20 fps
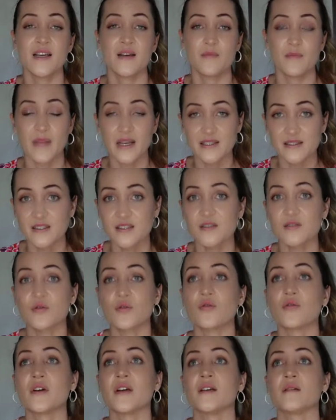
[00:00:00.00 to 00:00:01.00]
makes the
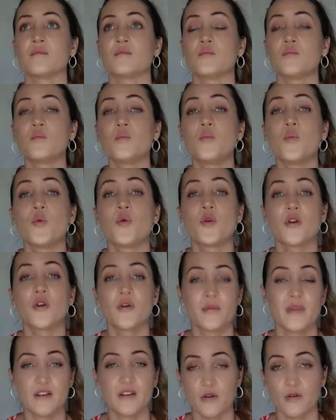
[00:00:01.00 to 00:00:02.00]
story more
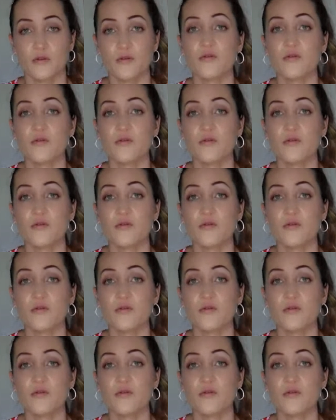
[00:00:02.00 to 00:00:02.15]
meaningful